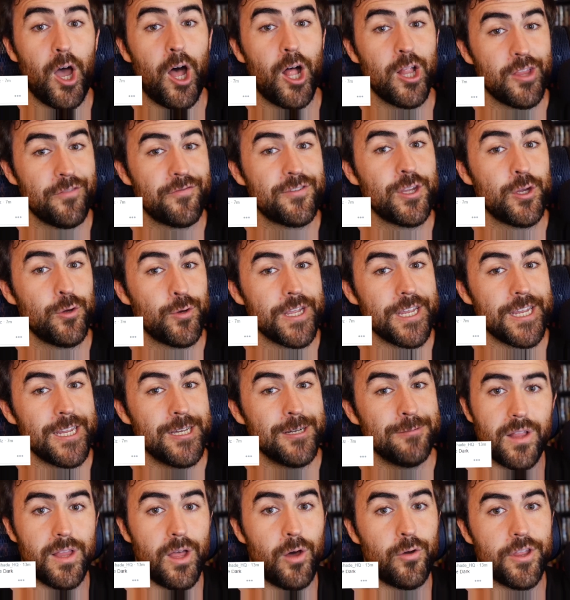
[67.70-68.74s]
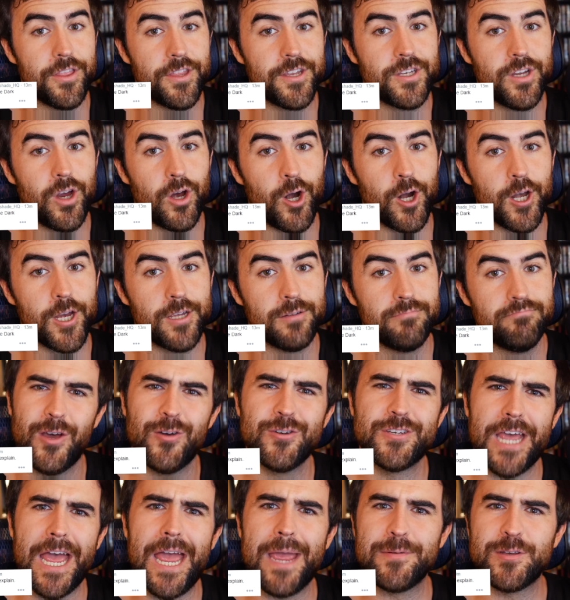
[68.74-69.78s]
Call of Duty, Alone in the Dark, No
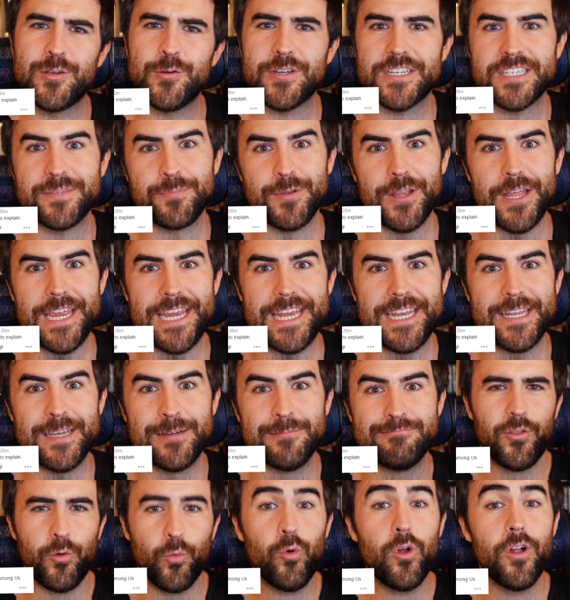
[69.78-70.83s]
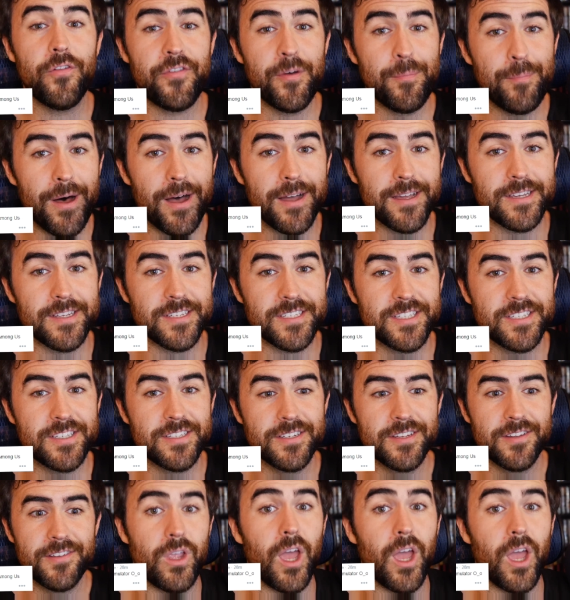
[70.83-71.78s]
Time to Explain, The Wolf Among Us,